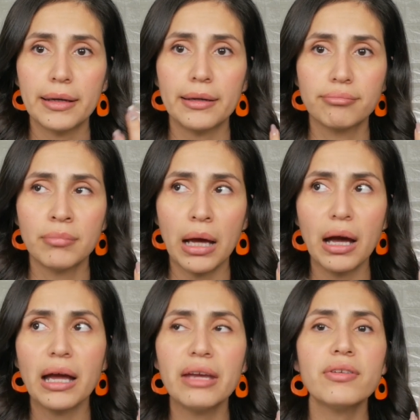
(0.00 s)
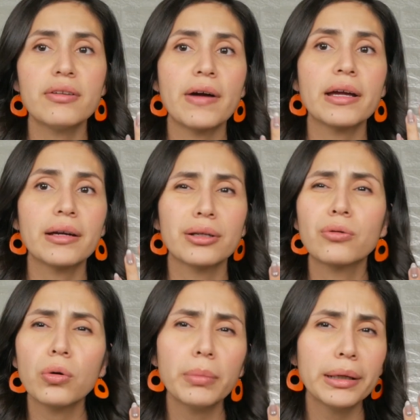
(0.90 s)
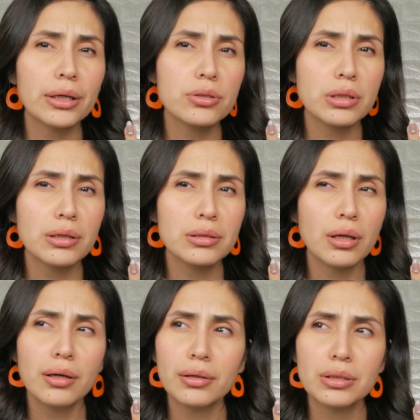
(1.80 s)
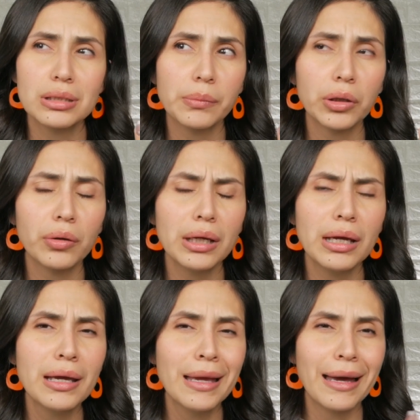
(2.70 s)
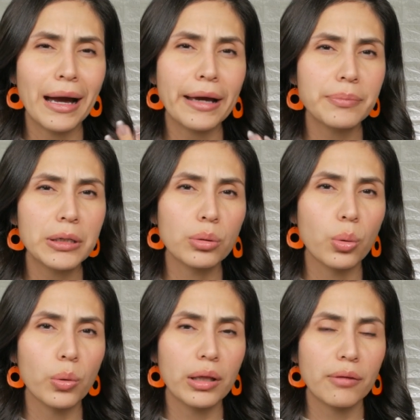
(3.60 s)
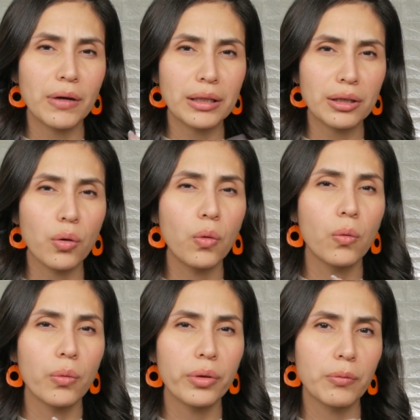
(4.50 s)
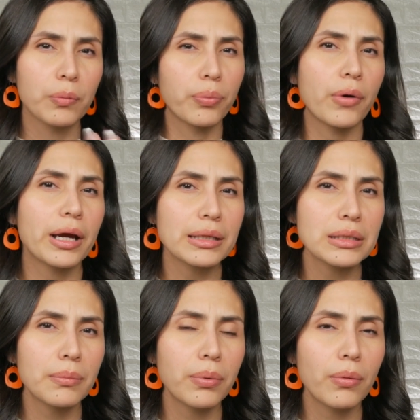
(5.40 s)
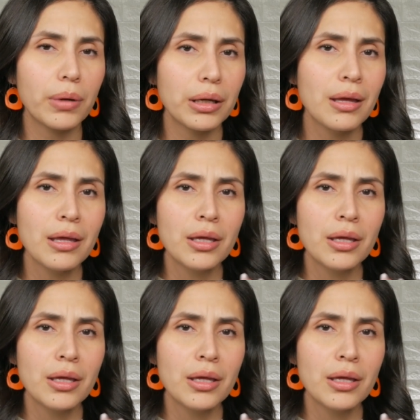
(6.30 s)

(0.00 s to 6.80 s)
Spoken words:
Like, even if I could grow my natural nails long to some degree, I'd be annoyed at the fact that they would break at some point.